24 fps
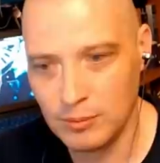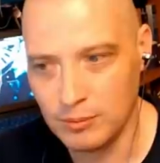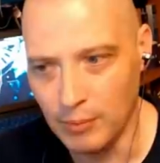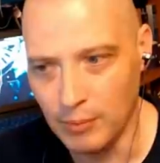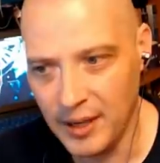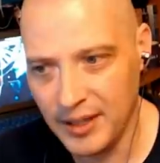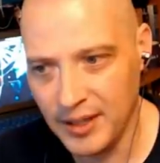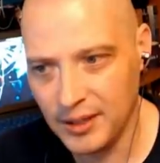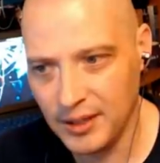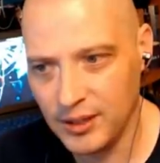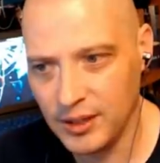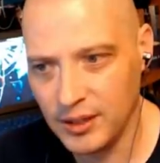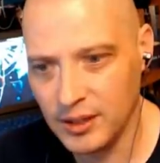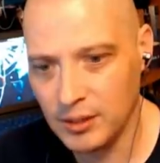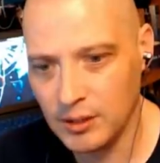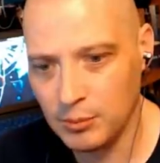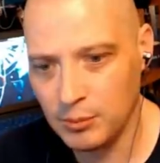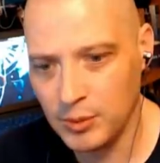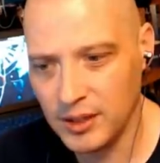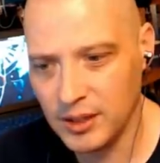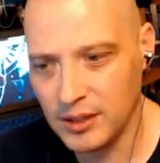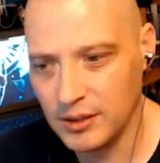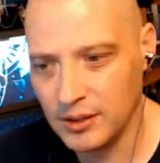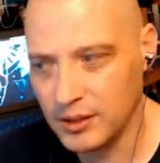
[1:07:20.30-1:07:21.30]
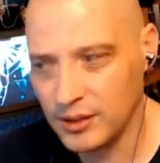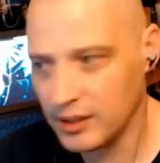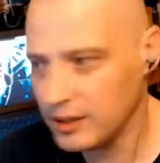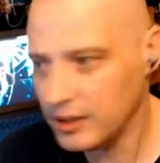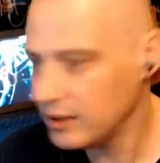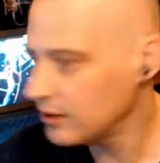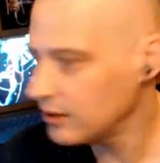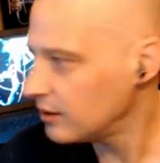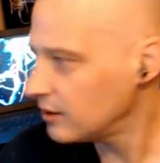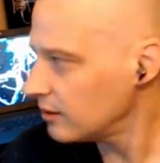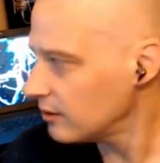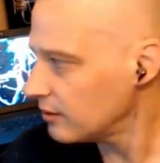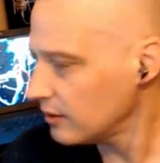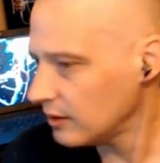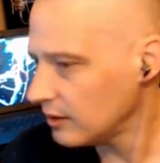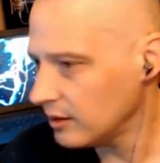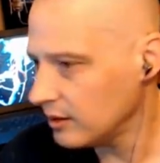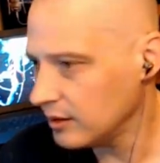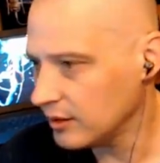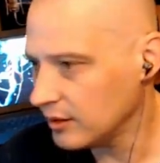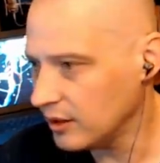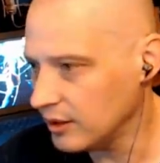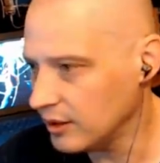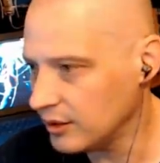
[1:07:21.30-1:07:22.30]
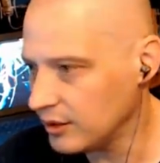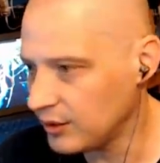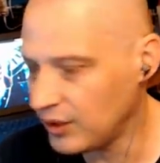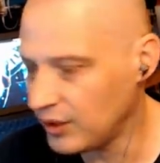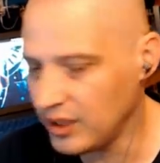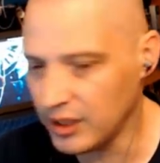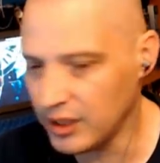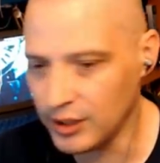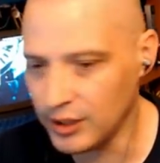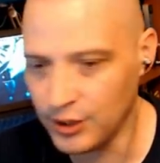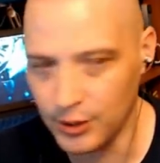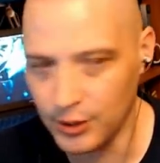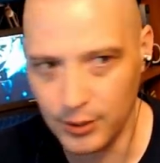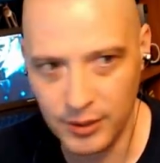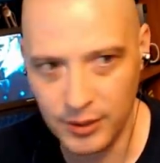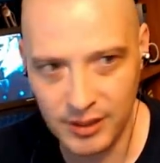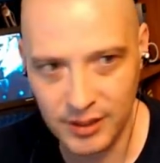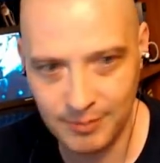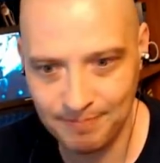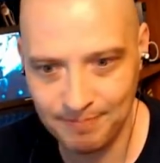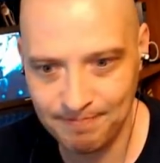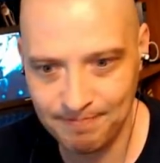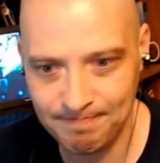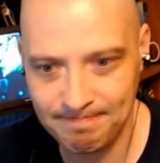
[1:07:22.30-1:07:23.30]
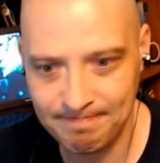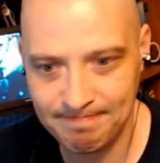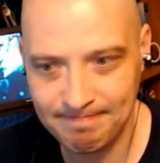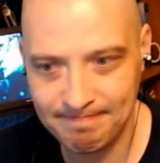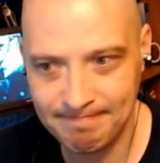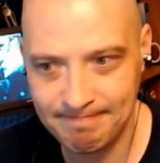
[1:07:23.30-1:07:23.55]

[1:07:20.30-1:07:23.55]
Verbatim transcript: so managing dependencies, is, yes. is the issue, huh?